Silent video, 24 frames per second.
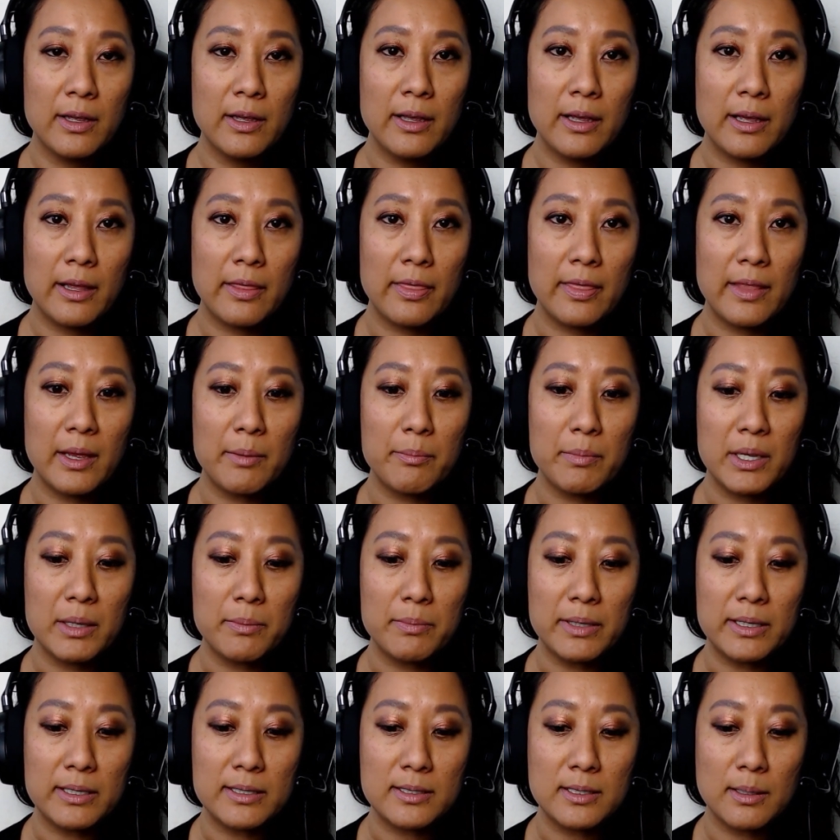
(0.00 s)
And that may
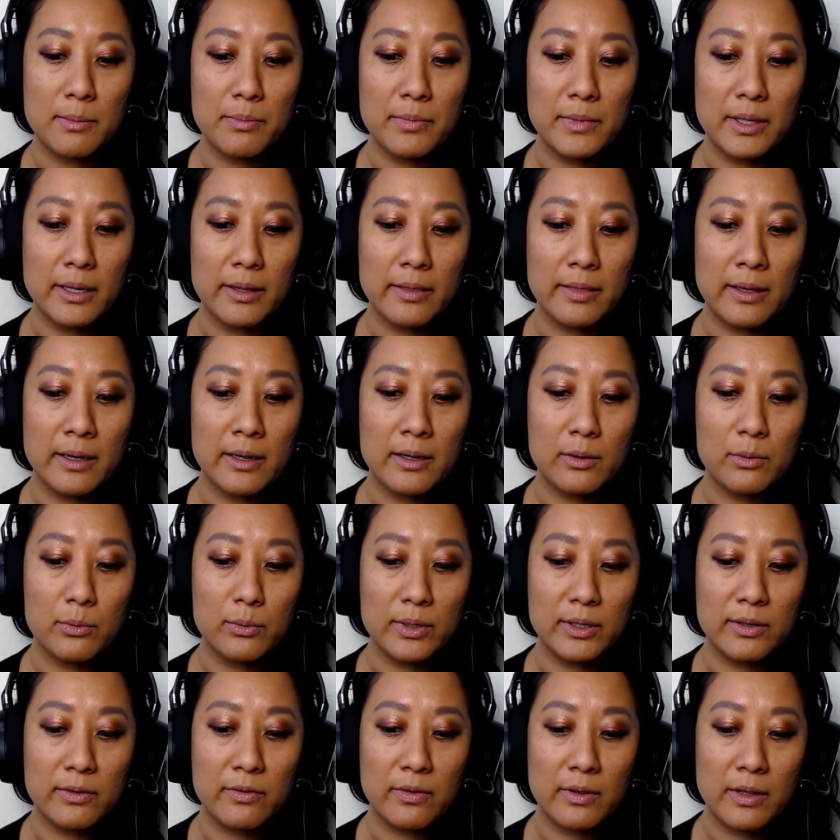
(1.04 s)
be something that
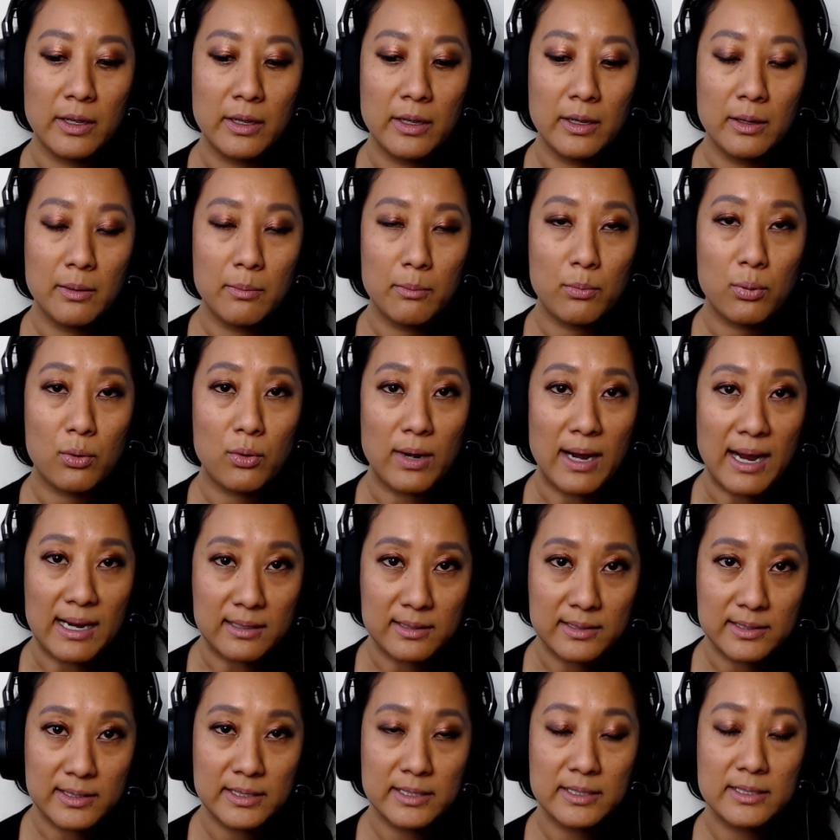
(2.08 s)
we've
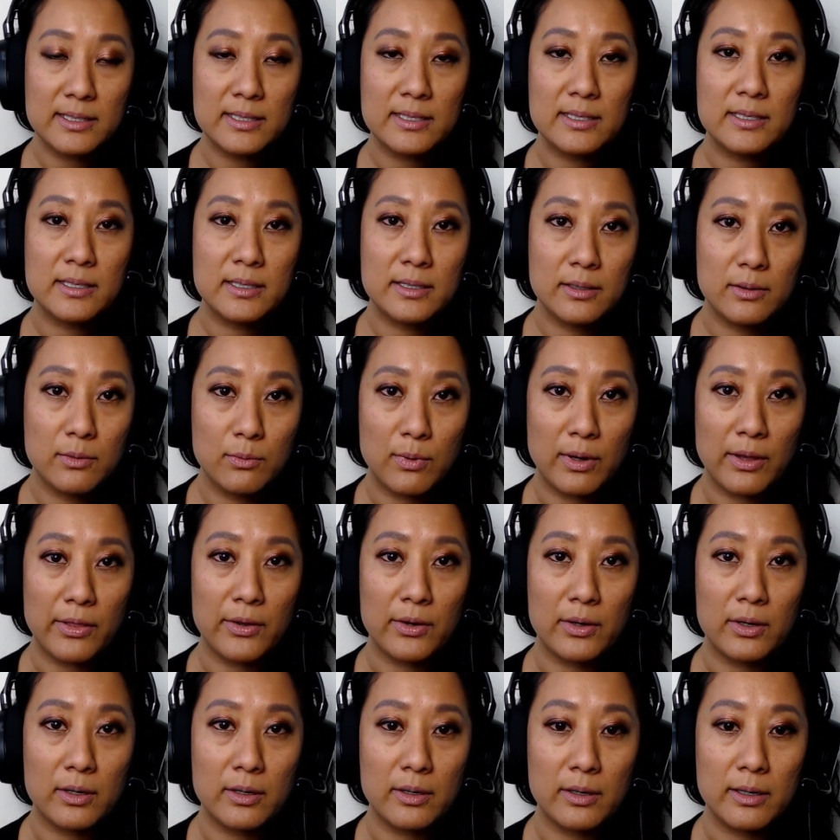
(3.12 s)
practiced,
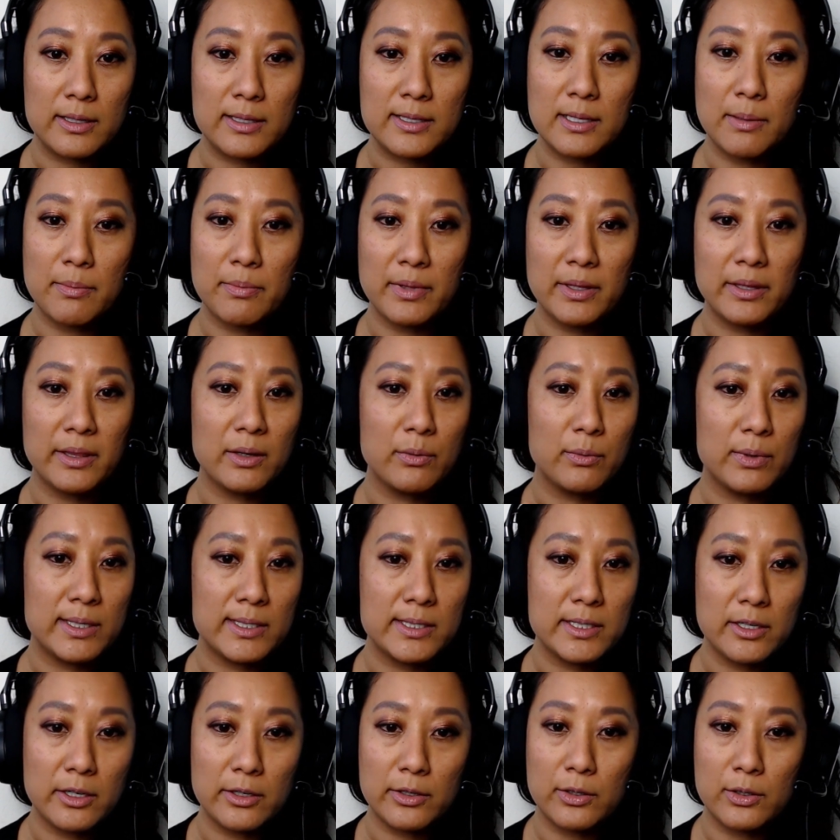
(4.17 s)
whether it's something that we
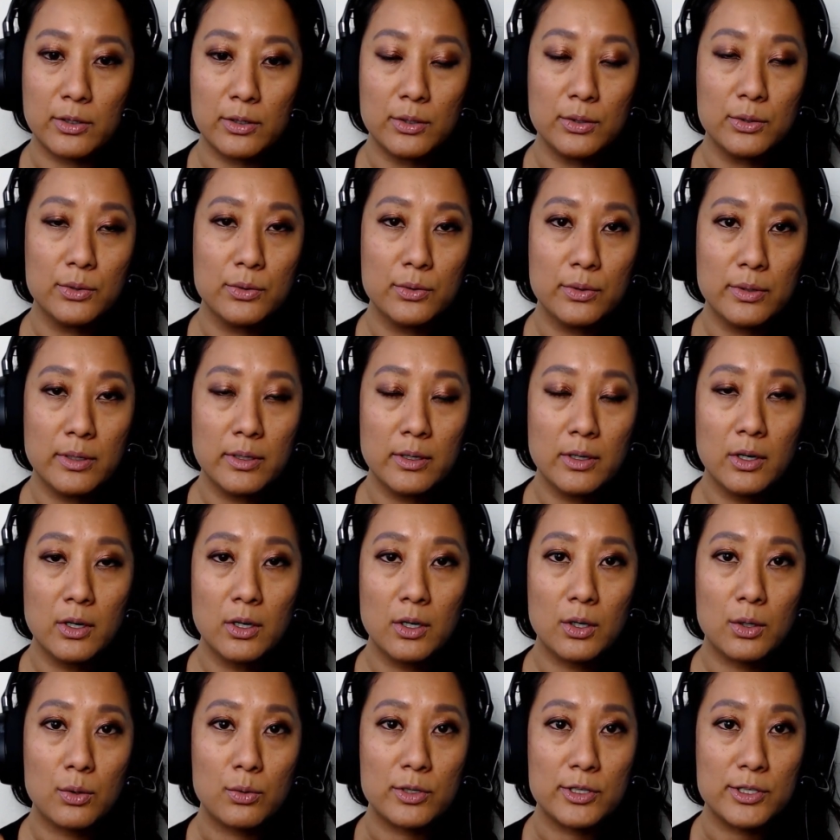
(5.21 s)
did on our own
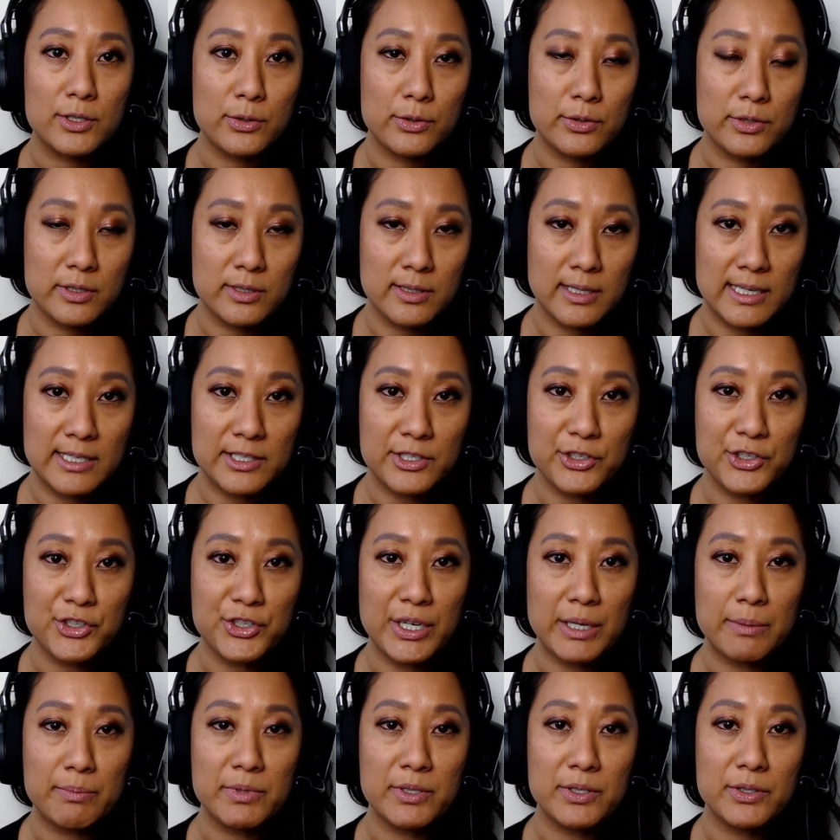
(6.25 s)
or we're socialized and
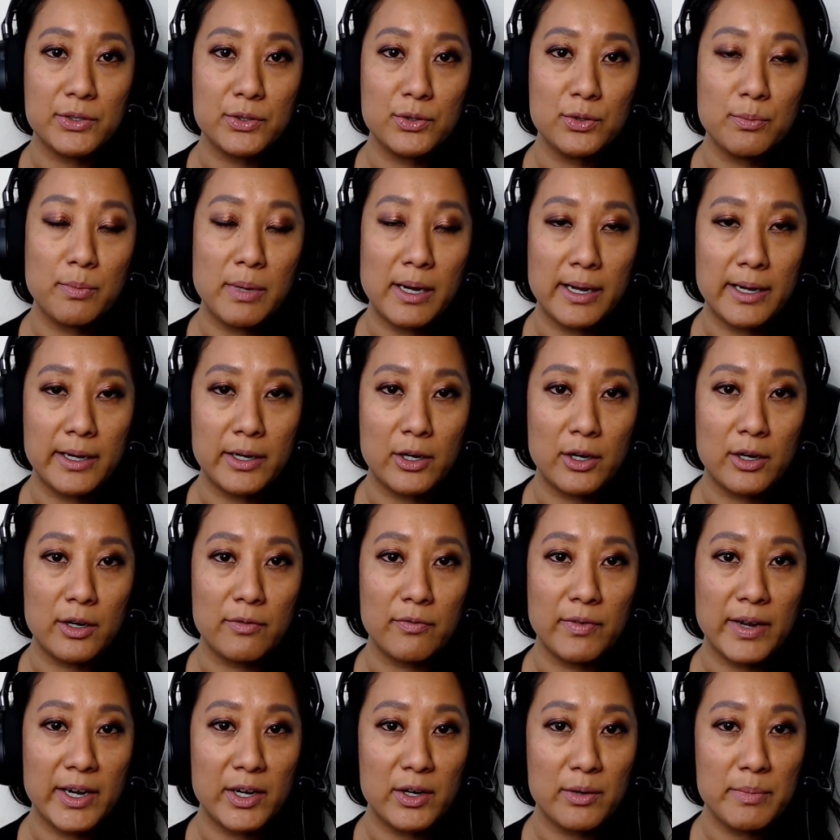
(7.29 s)
shaped to do by our
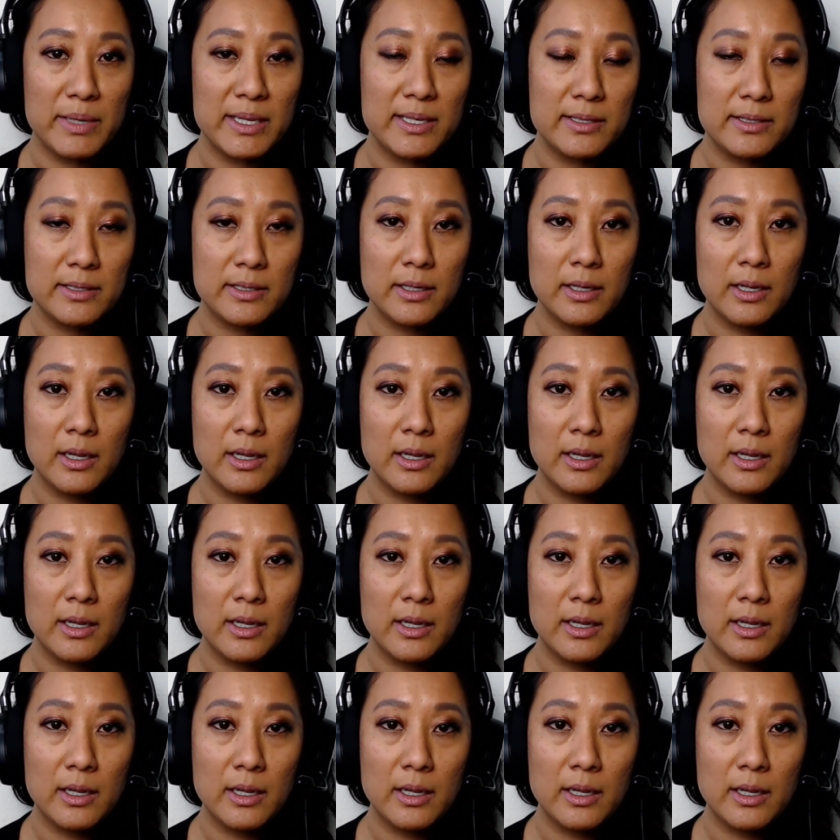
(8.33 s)
environment,